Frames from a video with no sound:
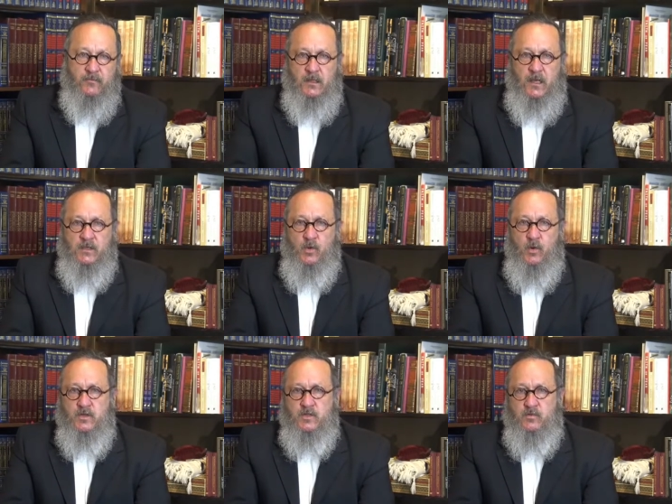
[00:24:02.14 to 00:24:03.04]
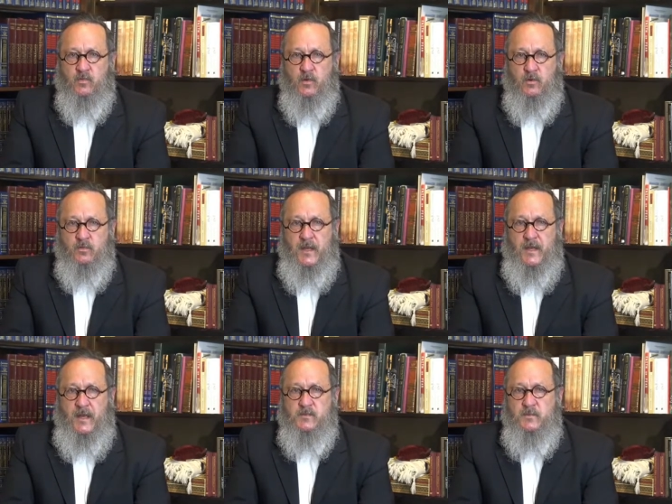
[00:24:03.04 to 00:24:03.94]
A Torah scroll that
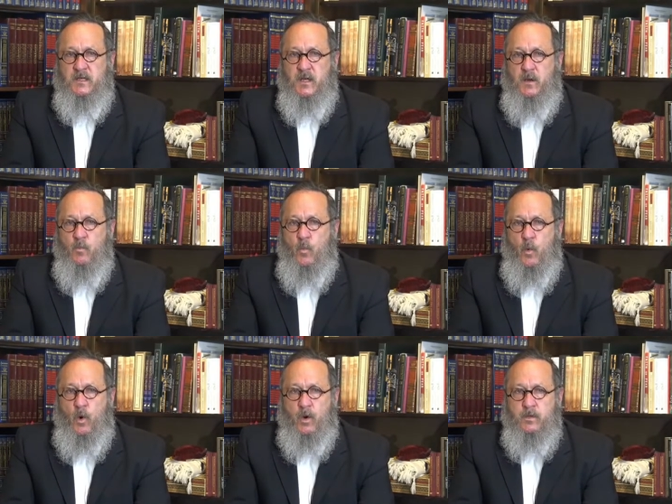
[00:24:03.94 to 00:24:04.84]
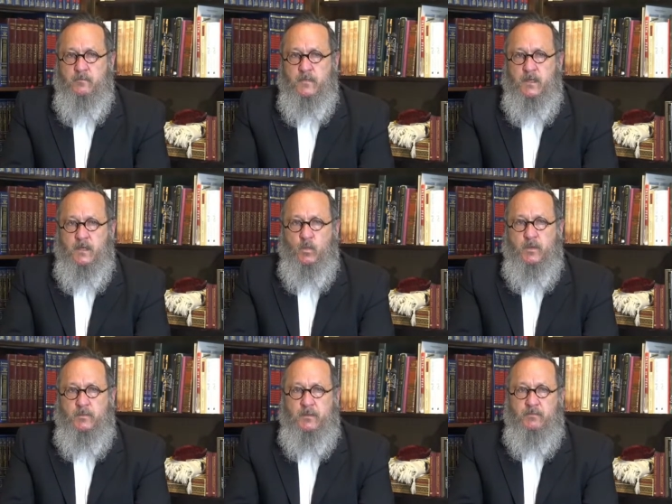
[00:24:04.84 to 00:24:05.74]
has become worn
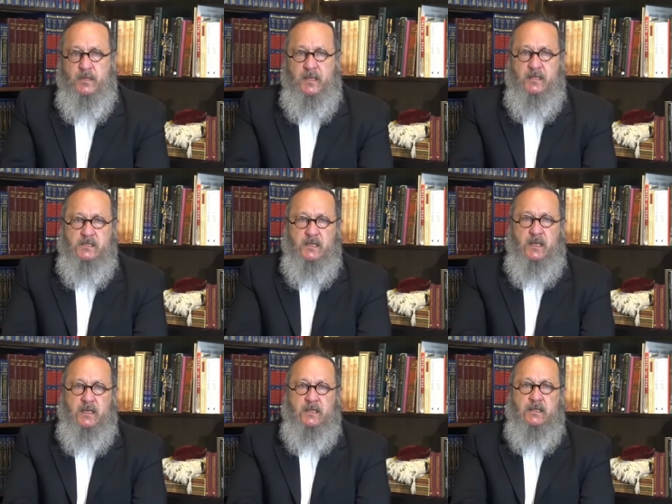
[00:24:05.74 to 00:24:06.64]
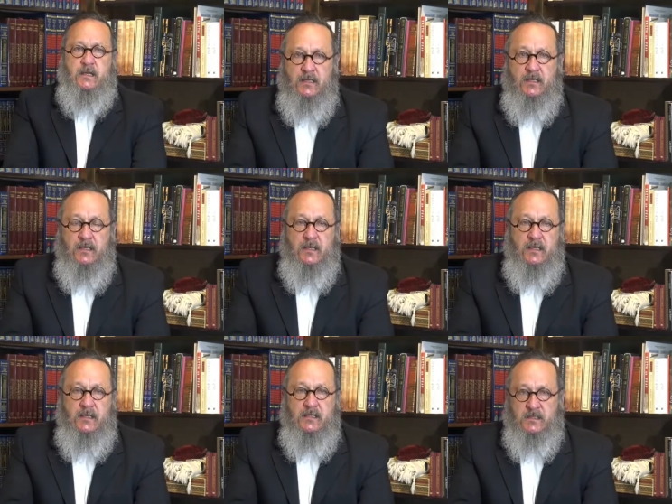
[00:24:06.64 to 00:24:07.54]
would be placed in
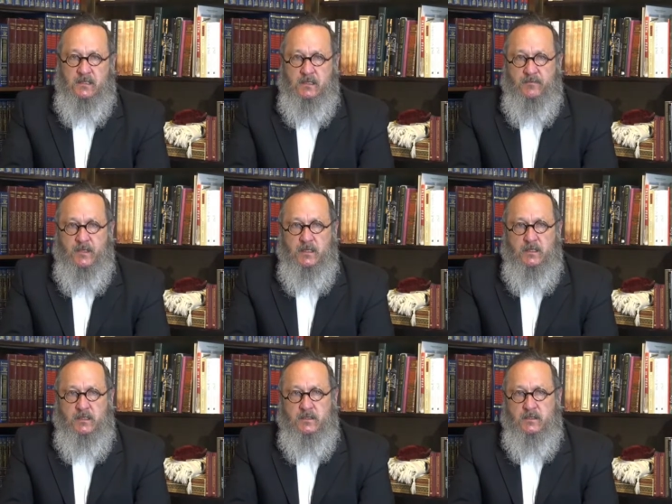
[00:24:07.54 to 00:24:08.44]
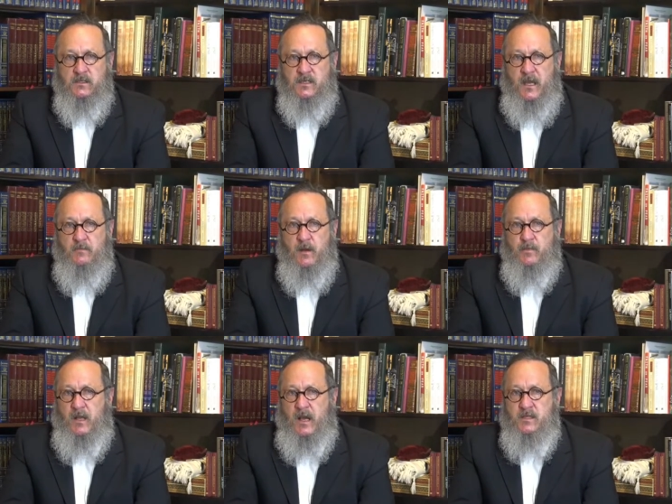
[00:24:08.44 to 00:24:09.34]
Geniza. The same
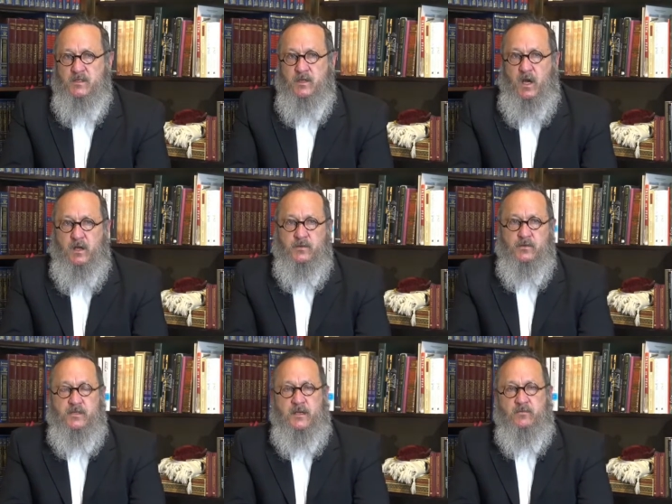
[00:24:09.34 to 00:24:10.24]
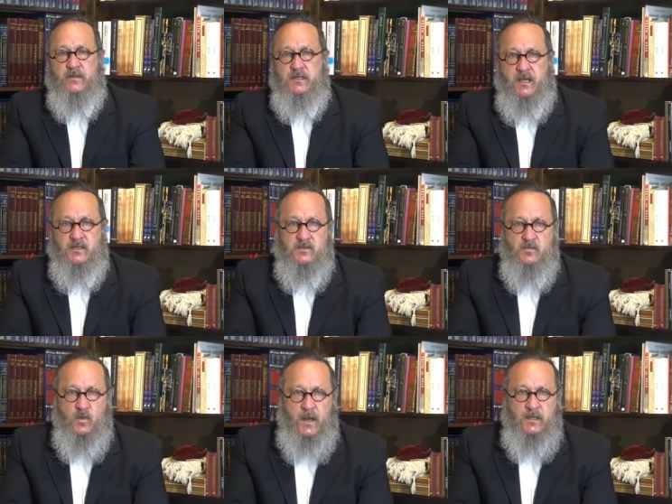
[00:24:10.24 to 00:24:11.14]
applies to other sacred texts and
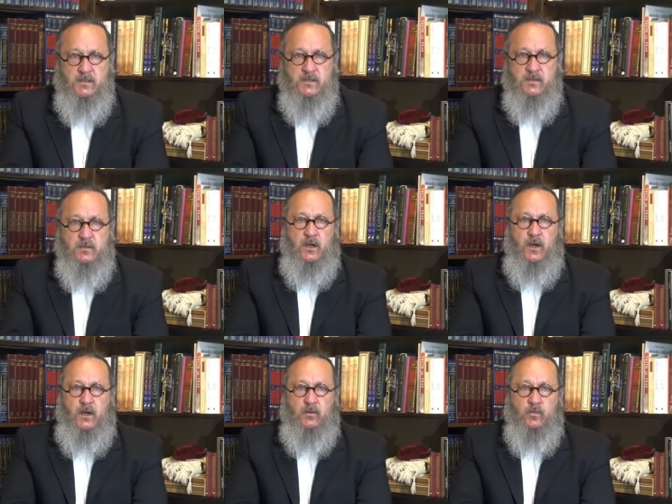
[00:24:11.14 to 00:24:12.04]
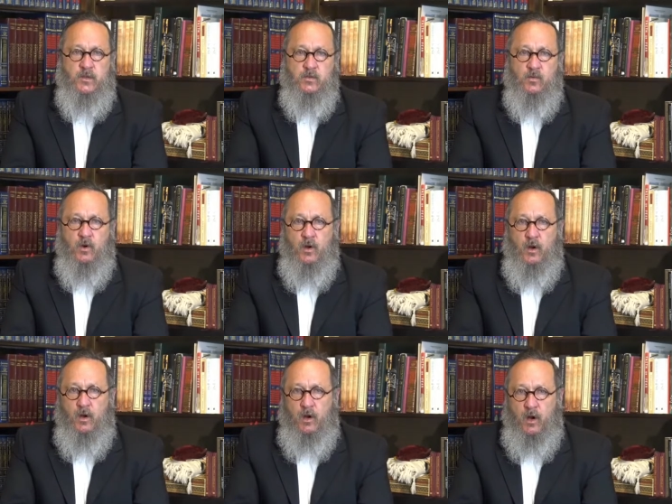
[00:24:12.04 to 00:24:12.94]
writings and ritual
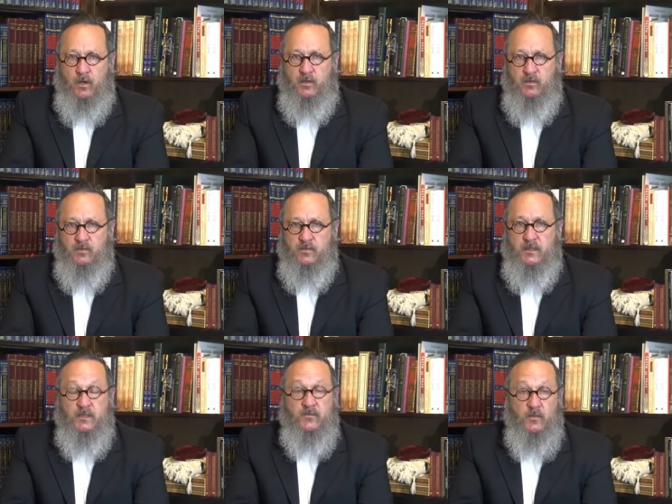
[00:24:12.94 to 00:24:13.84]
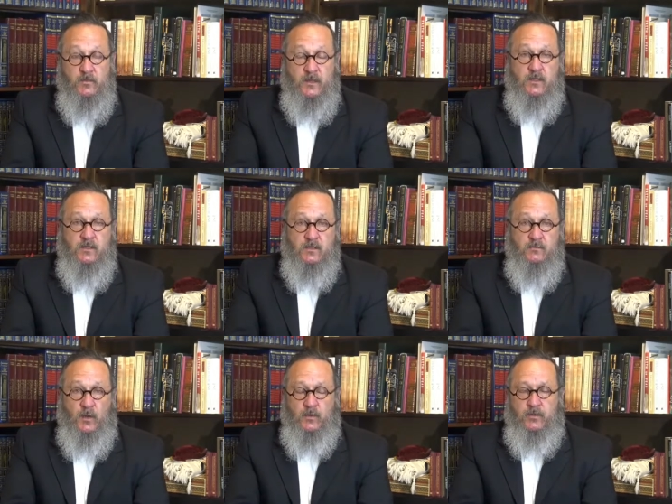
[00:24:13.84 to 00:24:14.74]
articles. It is forbidden to
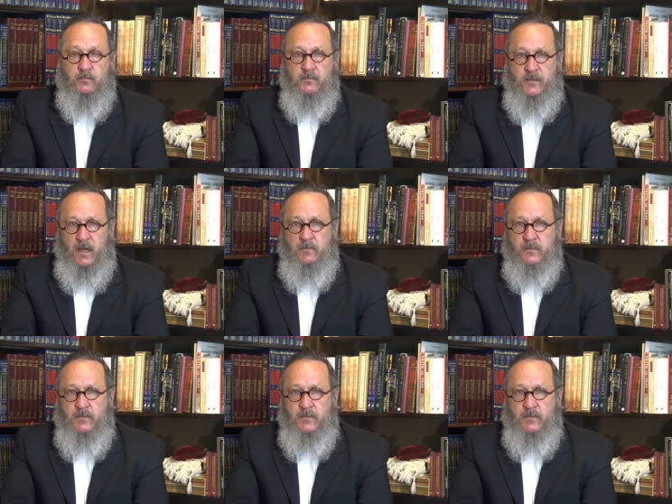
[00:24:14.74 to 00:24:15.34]
burn them. Now,